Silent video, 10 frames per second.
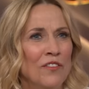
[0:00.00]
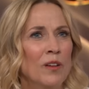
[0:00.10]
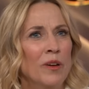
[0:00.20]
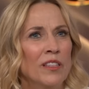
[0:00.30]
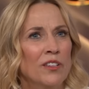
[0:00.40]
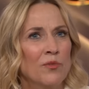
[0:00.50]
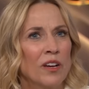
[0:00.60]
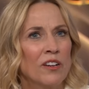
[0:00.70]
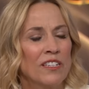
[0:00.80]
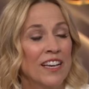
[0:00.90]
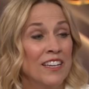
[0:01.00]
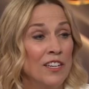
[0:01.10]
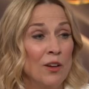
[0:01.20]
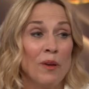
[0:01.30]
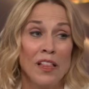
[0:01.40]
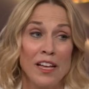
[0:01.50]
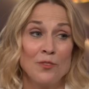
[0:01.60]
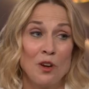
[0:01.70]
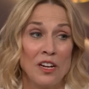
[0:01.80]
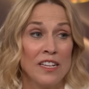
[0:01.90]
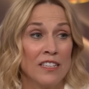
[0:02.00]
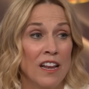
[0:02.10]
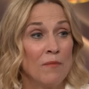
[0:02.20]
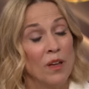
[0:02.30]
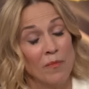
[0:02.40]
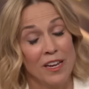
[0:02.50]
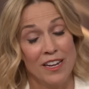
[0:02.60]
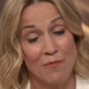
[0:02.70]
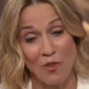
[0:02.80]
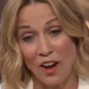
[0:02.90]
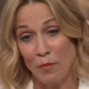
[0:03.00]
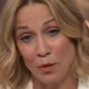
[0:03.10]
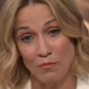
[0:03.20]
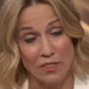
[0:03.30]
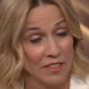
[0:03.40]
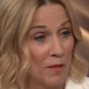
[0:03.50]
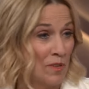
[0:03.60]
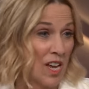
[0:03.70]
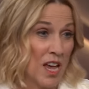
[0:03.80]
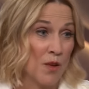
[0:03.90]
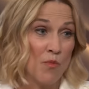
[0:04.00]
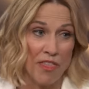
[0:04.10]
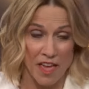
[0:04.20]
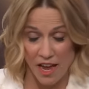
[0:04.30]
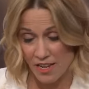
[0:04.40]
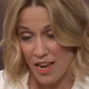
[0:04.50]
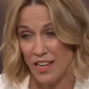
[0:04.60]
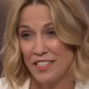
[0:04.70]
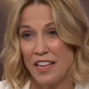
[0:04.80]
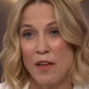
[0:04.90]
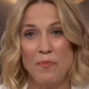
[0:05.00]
fun about this record, because I, you know, my last record, I said, I'm not making any more albums. You I'm did? done with that, yes. I